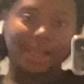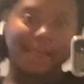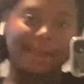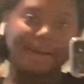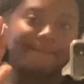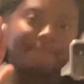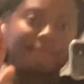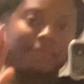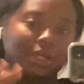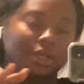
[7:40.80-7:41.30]

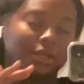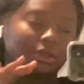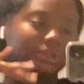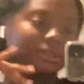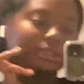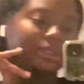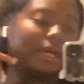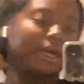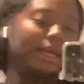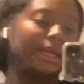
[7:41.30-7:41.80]
have
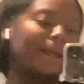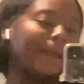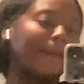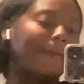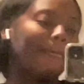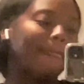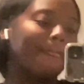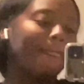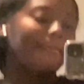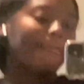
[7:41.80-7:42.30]
videos like
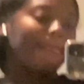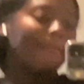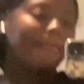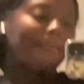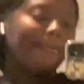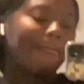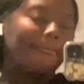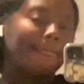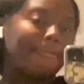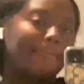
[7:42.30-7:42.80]

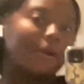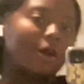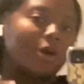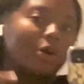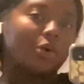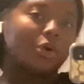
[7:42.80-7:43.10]
on